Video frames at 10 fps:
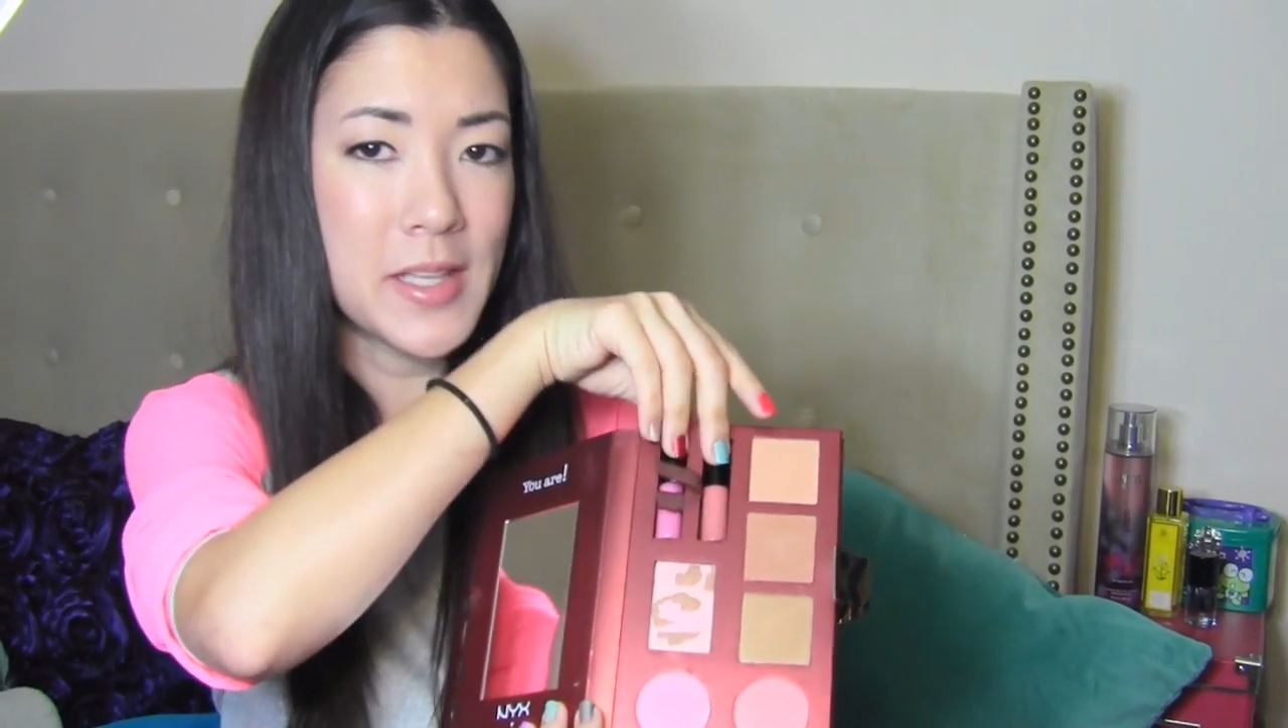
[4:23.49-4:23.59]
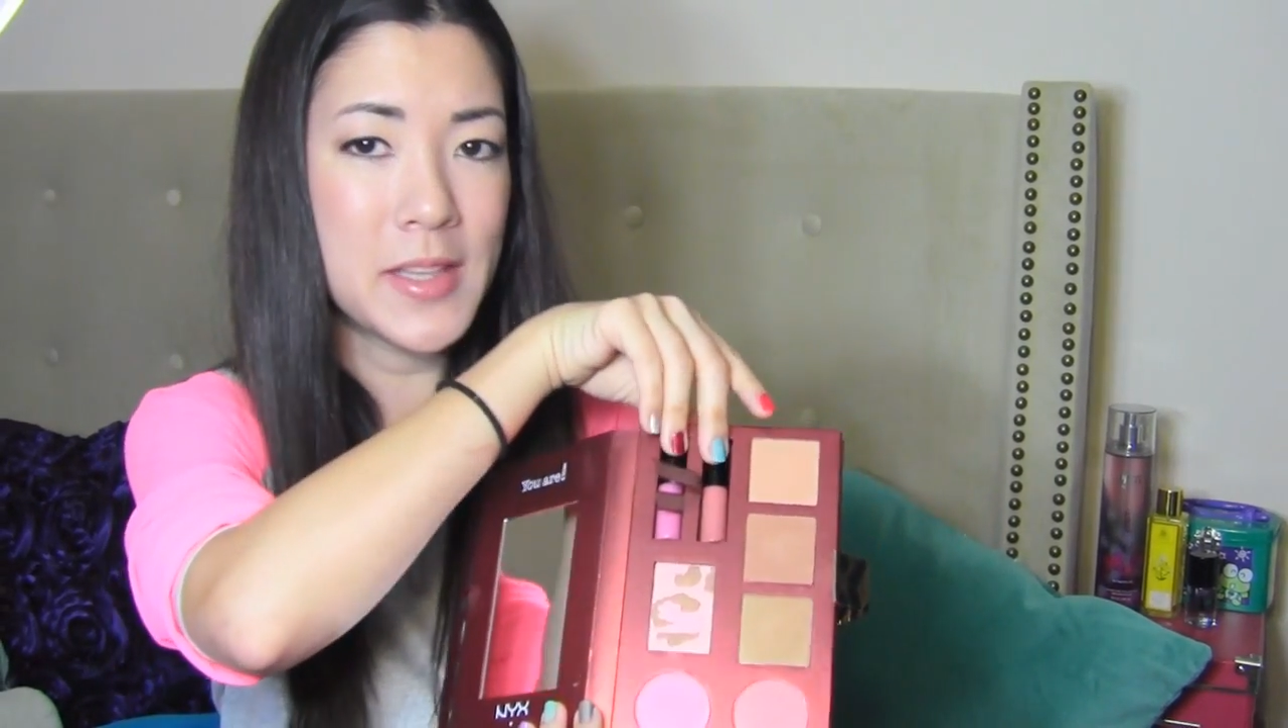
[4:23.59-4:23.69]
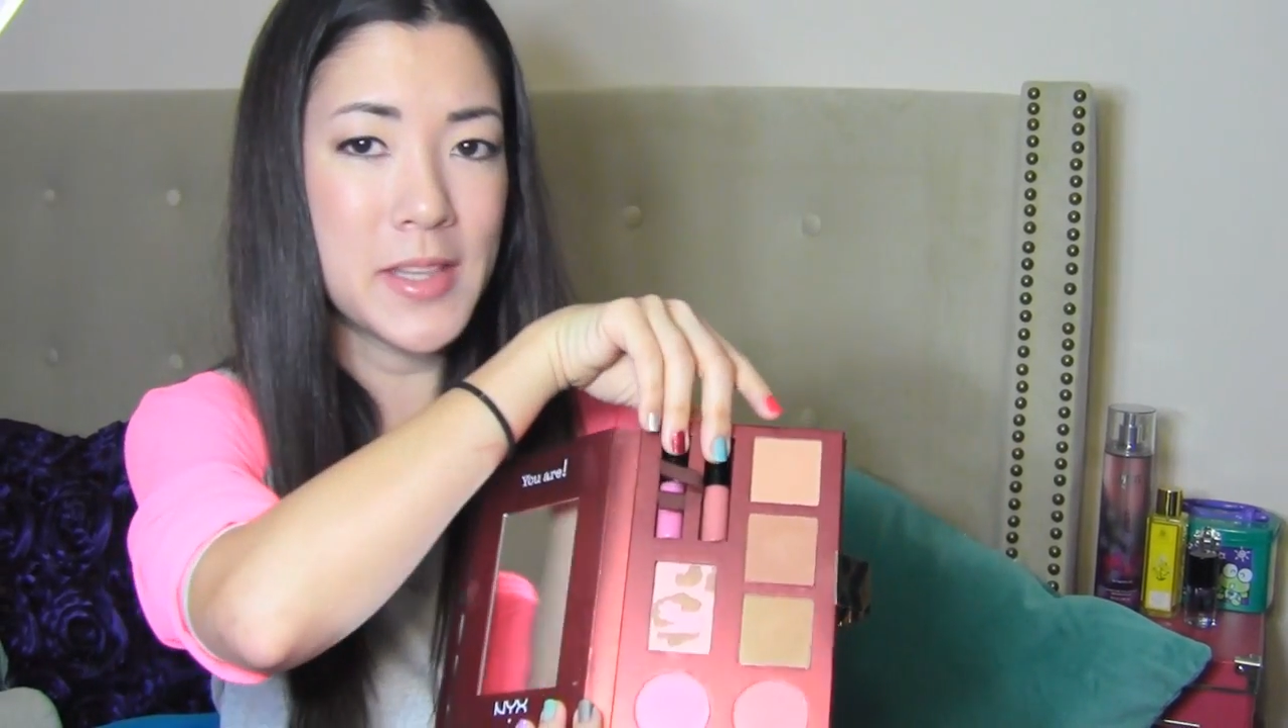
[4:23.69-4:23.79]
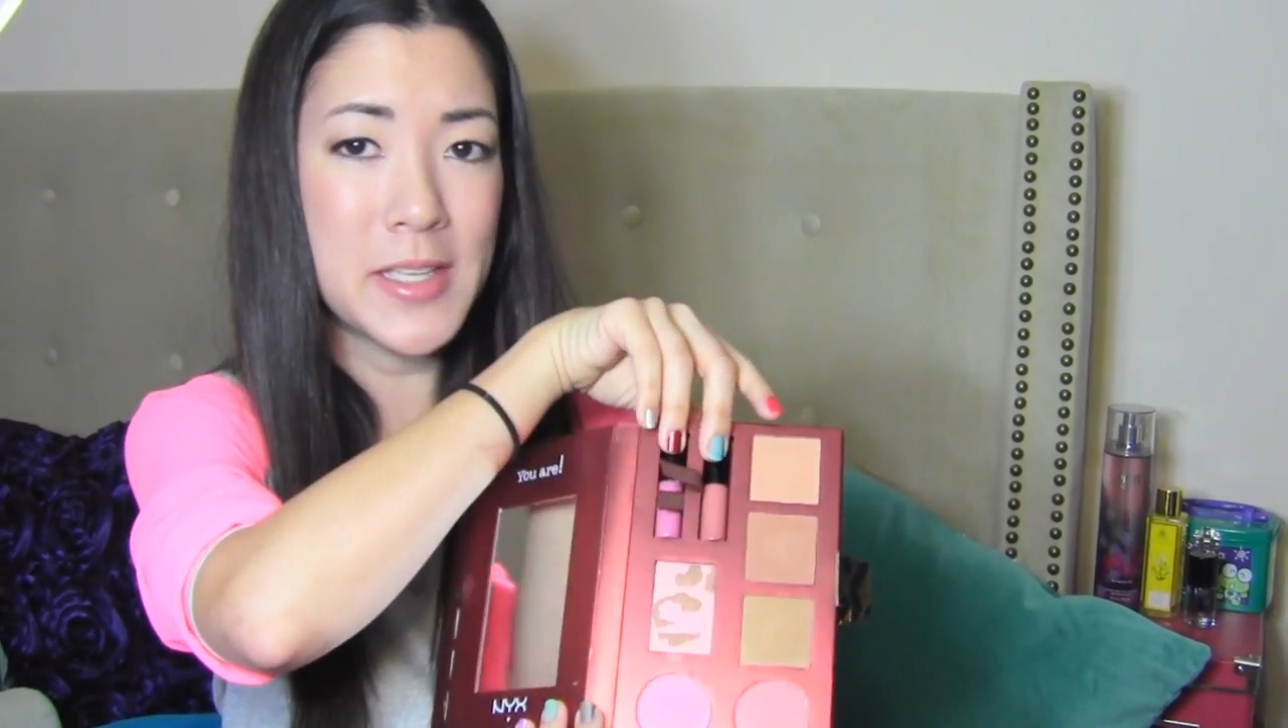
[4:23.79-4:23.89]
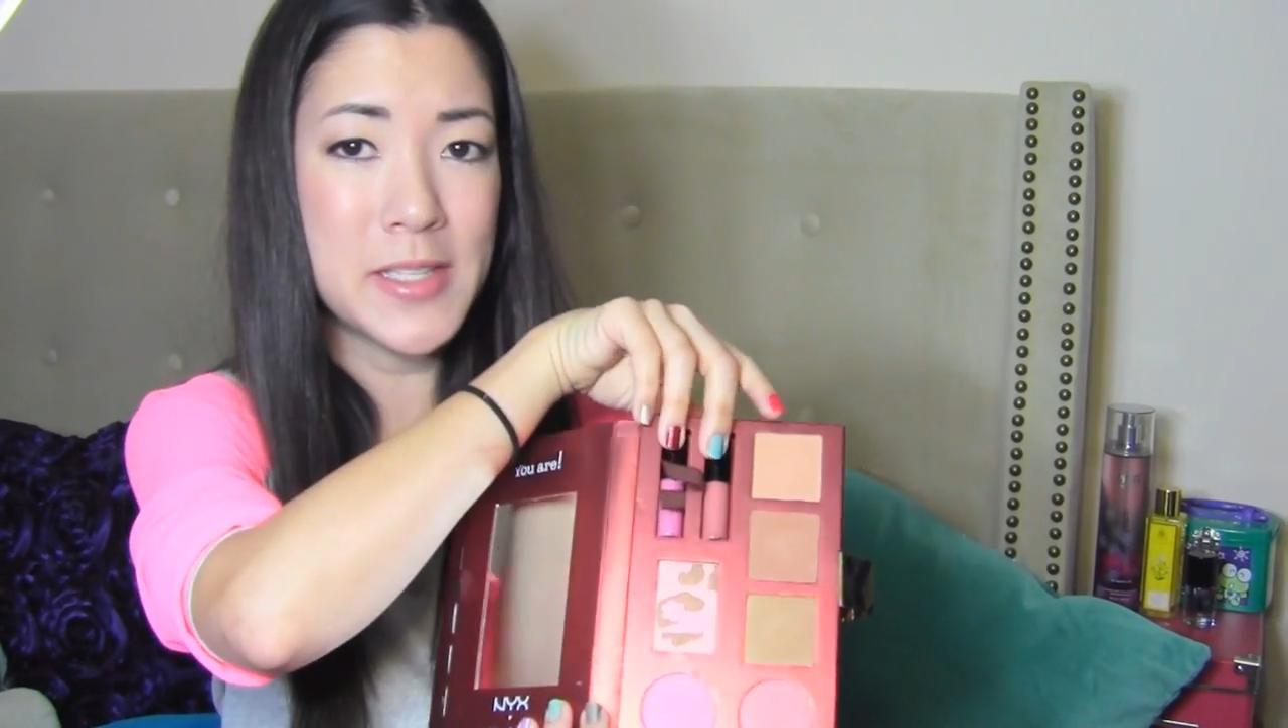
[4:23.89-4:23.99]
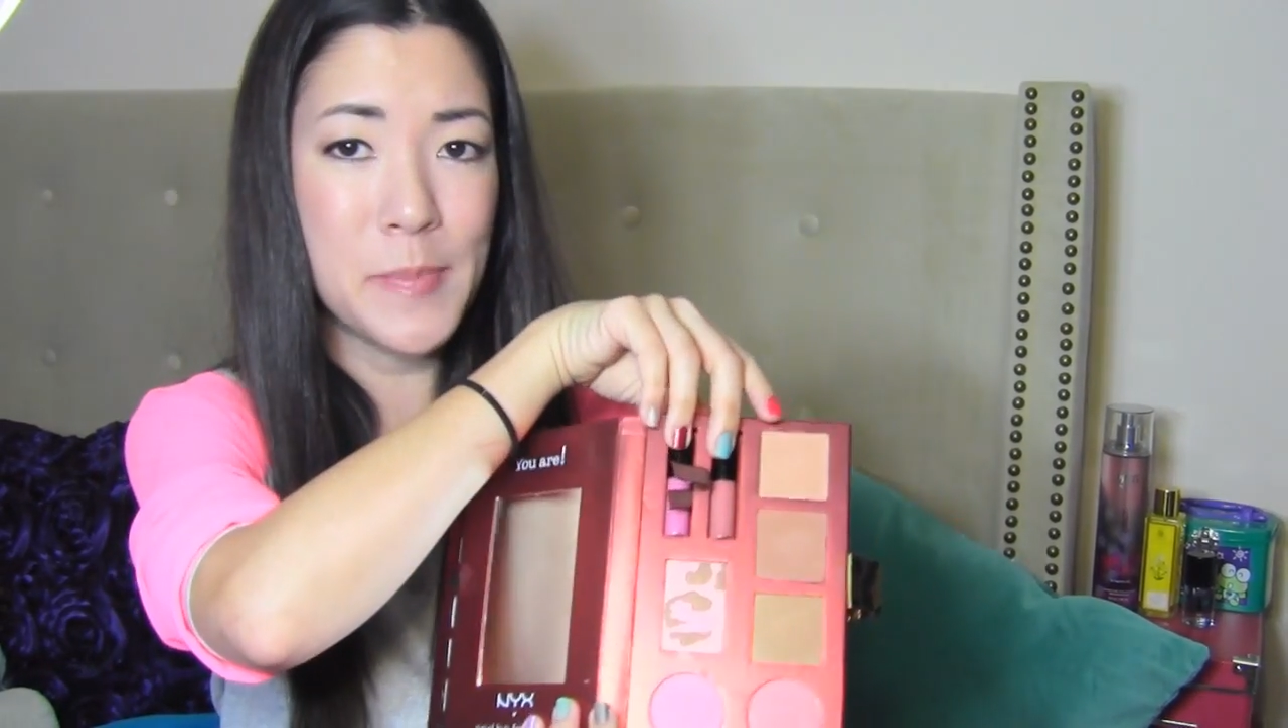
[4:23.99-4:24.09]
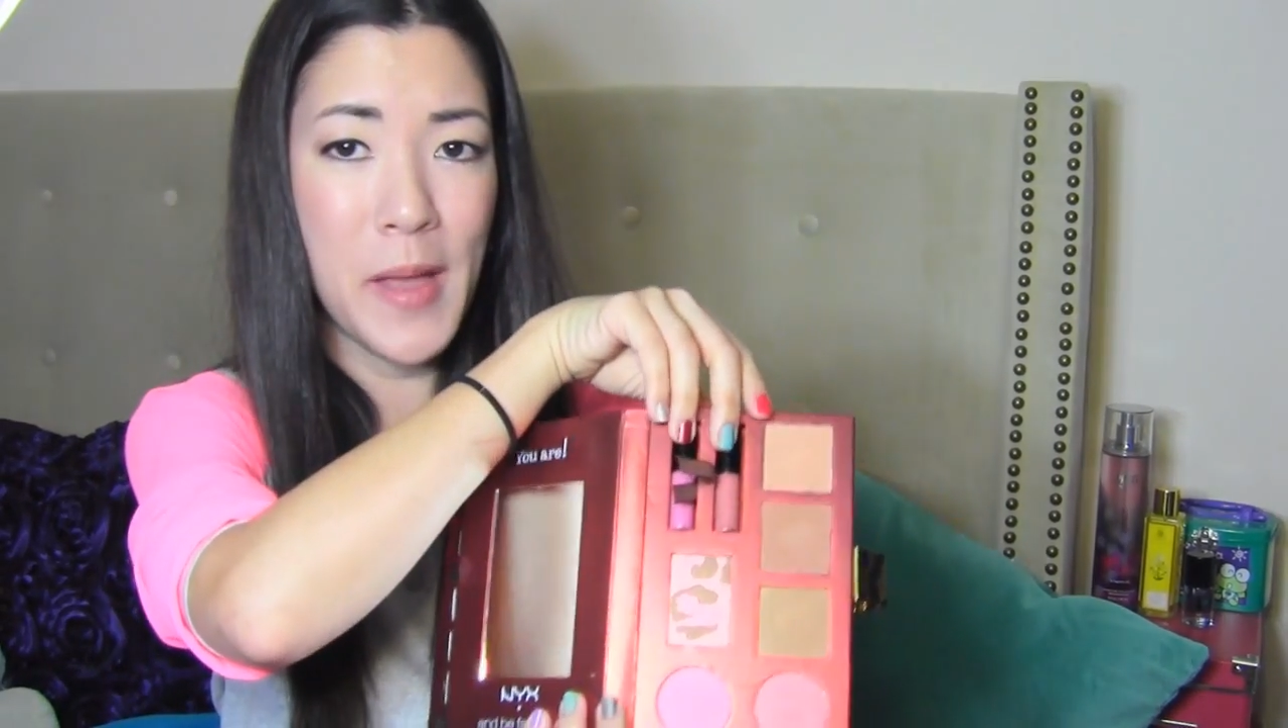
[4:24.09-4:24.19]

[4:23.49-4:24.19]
that this